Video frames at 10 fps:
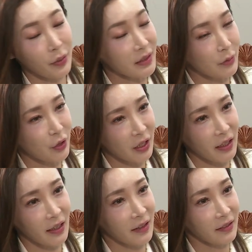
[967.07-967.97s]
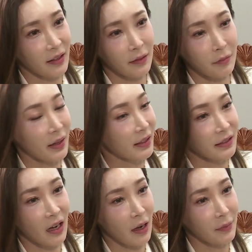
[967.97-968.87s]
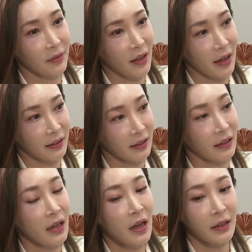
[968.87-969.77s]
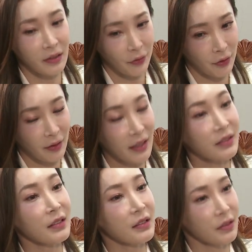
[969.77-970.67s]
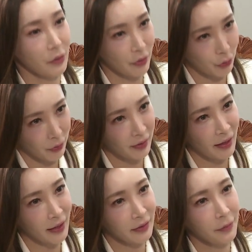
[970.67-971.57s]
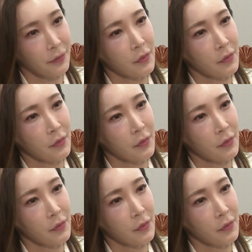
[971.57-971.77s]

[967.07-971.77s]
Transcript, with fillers: President Moon Jae-in has said mm. many times mm. that he, South Korea is considering joining that.